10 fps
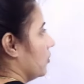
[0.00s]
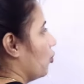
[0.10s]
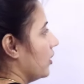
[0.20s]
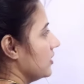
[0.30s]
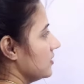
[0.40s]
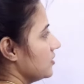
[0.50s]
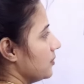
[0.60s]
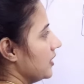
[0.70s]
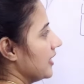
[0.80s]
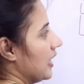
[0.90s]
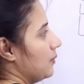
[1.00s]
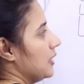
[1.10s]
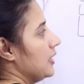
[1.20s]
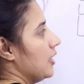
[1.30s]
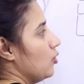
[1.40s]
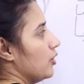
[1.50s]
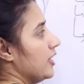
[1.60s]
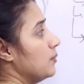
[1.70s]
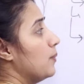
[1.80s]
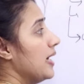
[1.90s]
what does this mean? Dynamically
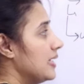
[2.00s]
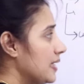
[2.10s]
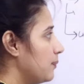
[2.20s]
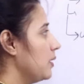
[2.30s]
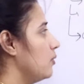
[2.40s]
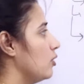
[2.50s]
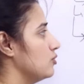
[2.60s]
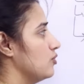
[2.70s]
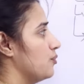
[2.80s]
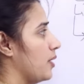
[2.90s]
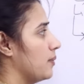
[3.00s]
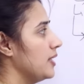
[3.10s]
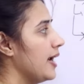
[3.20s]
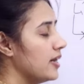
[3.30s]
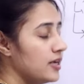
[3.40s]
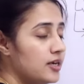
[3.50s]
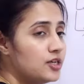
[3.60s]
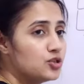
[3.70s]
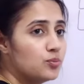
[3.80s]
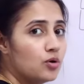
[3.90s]
allocate multiple blocks of memory and
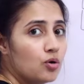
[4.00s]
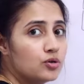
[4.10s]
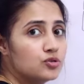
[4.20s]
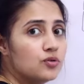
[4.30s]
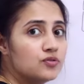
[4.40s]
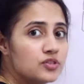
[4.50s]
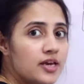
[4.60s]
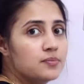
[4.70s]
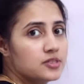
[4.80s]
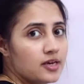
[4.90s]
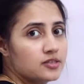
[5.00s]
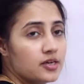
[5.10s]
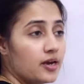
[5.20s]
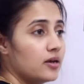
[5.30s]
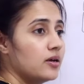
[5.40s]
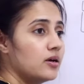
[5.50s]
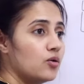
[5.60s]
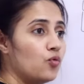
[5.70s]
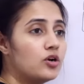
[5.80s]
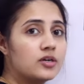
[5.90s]
each block is of same size.
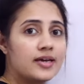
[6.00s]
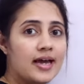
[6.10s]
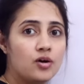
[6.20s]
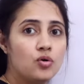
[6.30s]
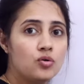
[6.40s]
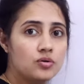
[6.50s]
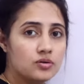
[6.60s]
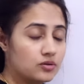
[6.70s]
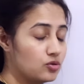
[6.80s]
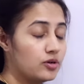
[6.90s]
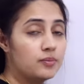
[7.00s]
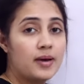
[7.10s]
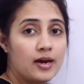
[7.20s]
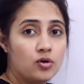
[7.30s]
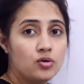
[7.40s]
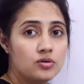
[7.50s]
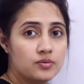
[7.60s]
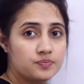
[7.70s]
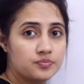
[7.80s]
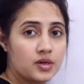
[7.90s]
What
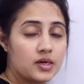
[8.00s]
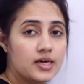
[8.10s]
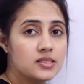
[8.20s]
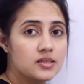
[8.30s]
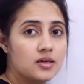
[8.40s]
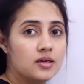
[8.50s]
malloc does?